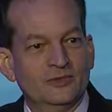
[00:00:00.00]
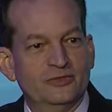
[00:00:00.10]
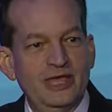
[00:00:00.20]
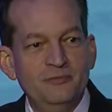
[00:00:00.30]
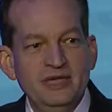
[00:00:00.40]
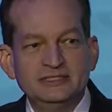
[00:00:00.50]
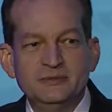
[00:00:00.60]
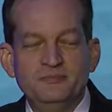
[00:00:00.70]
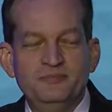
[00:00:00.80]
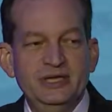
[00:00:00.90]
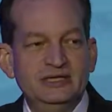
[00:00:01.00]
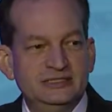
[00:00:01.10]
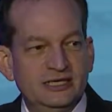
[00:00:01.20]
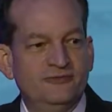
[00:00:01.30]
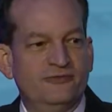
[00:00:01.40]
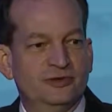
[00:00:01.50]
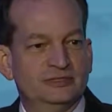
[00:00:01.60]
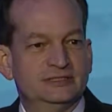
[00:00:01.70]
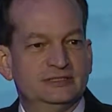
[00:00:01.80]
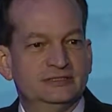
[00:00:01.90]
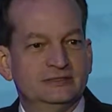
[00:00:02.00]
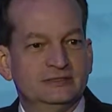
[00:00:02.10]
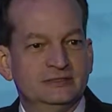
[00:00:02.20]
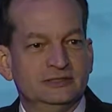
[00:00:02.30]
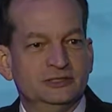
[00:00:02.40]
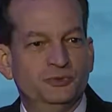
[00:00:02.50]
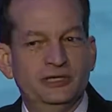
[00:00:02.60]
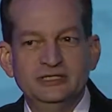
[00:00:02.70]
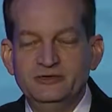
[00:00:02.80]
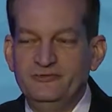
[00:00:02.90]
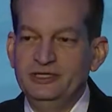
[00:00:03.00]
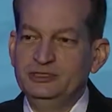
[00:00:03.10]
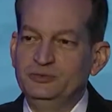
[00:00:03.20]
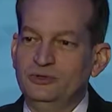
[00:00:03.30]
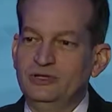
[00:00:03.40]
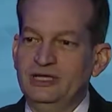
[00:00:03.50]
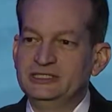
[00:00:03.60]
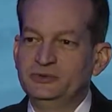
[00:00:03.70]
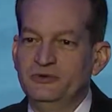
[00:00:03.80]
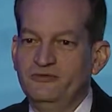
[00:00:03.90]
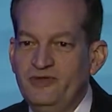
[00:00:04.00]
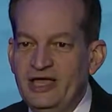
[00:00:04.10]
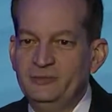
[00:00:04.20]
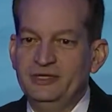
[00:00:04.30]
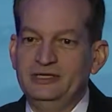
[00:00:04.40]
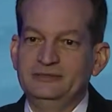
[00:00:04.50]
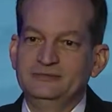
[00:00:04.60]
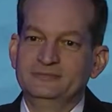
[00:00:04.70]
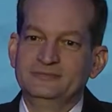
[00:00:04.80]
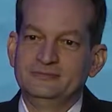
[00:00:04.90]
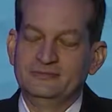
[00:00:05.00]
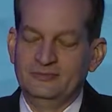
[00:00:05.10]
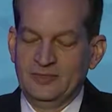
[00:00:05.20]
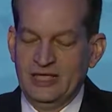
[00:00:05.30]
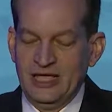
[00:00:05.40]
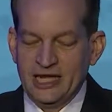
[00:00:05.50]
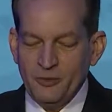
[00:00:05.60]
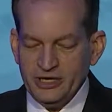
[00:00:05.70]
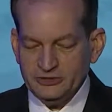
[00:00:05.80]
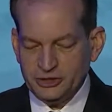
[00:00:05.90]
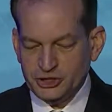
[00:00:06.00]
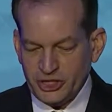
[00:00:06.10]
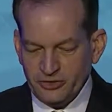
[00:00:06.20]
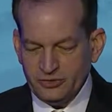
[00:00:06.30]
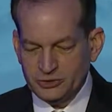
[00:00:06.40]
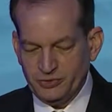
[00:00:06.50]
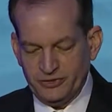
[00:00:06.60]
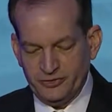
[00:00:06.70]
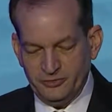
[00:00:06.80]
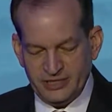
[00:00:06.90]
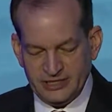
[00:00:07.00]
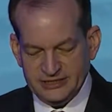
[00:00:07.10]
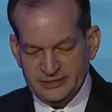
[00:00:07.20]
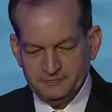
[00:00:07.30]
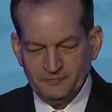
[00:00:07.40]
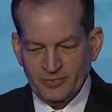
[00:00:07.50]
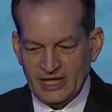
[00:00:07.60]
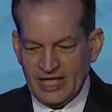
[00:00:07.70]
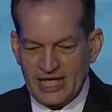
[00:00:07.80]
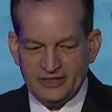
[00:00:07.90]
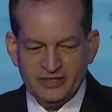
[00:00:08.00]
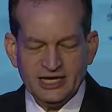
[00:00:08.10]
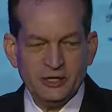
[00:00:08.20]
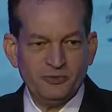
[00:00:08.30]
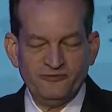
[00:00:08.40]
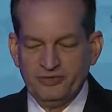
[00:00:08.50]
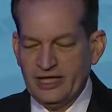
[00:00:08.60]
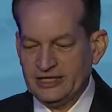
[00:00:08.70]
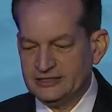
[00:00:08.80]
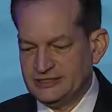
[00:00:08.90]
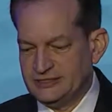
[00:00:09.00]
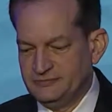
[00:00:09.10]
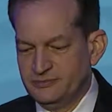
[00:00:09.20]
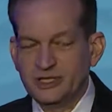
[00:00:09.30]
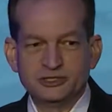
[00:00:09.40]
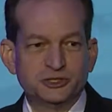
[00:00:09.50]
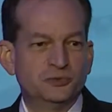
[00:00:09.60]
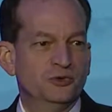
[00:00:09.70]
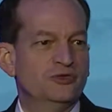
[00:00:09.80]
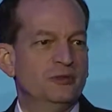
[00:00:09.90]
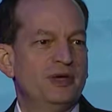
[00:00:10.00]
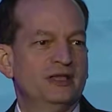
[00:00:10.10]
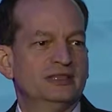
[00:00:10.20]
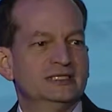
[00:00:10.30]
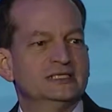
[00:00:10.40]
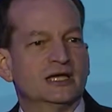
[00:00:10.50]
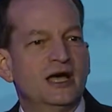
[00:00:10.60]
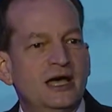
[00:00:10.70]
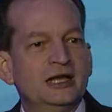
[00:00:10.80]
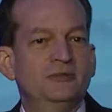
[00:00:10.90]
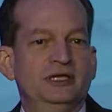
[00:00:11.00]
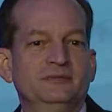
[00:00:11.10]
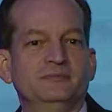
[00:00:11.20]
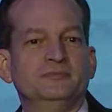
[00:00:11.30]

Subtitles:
That makes a big difference to an individual and to a family. And I wanted to share those with you because I think it reflects the truth about this economy.